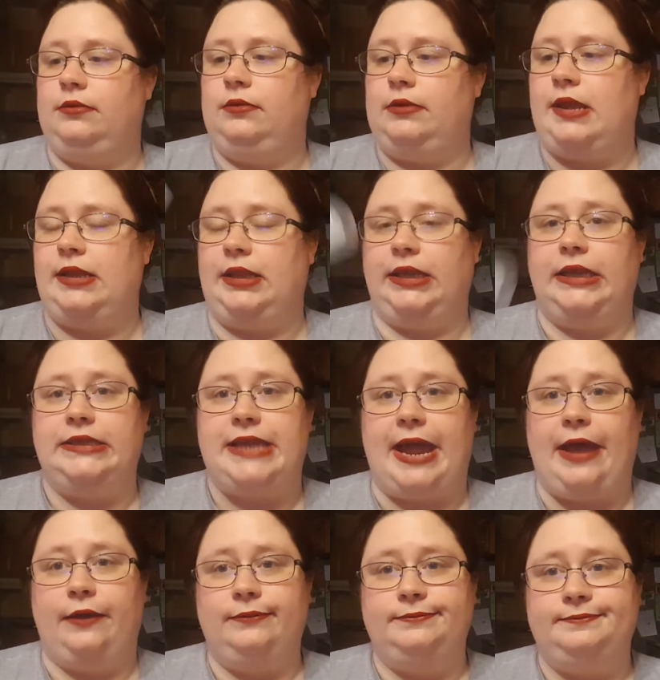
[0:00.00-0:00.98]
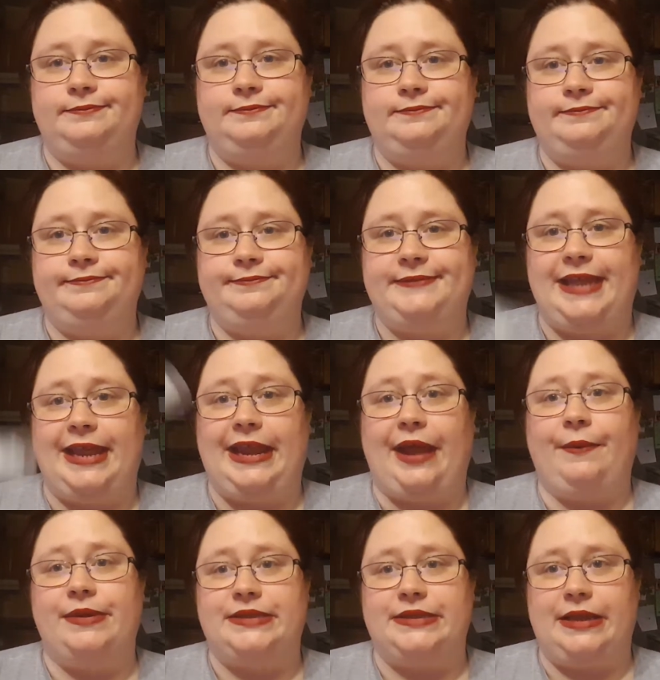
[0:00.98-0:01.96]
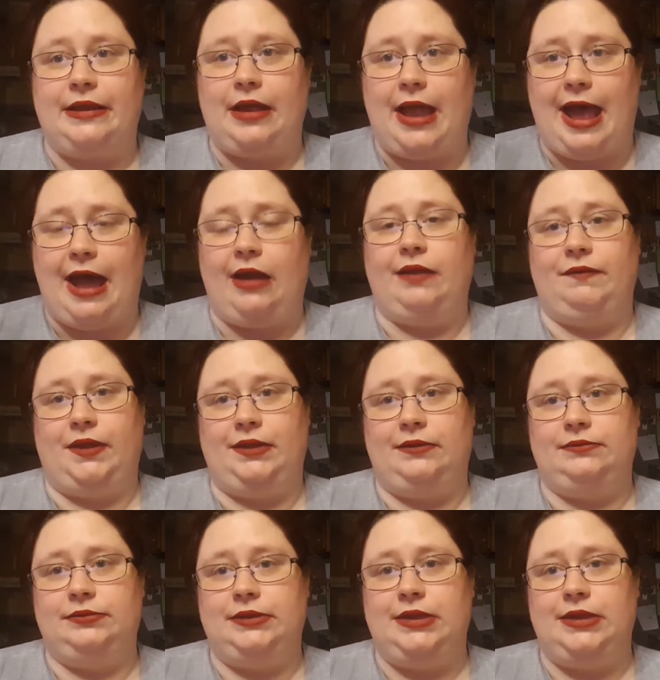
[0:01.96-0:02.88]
had leaked out and I was out of it.